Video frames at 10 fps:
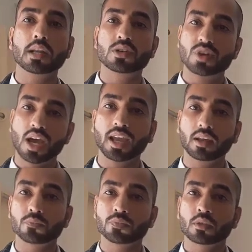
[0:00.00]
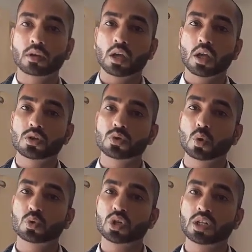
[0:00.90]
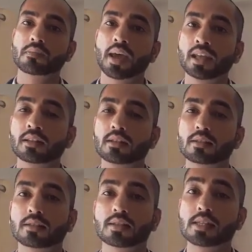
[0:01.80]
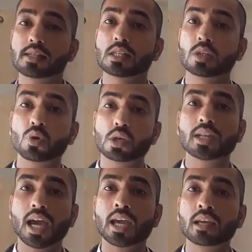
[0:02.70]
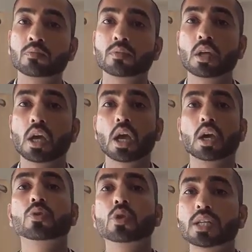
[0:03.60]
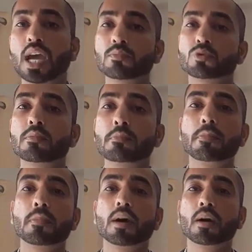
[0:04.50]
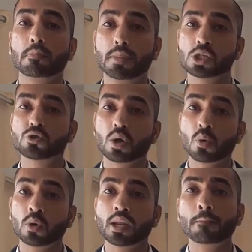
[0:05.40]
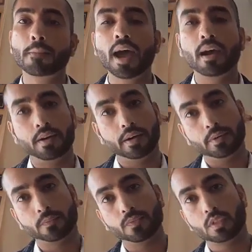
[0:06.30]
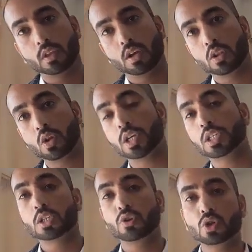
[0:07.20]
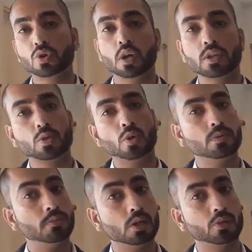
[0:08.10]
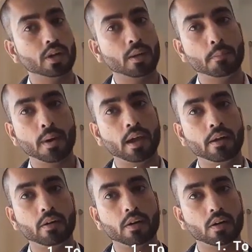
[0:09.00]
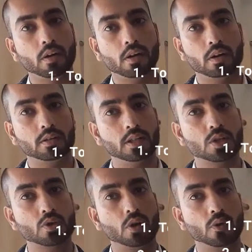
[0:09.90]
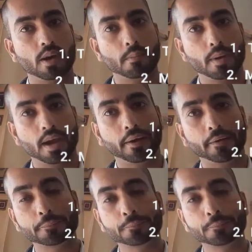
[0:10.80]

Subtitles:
but try. So gentlemen, this is your time to build your own empire. Now it's your choice, you want to build your empire or destroy your empire.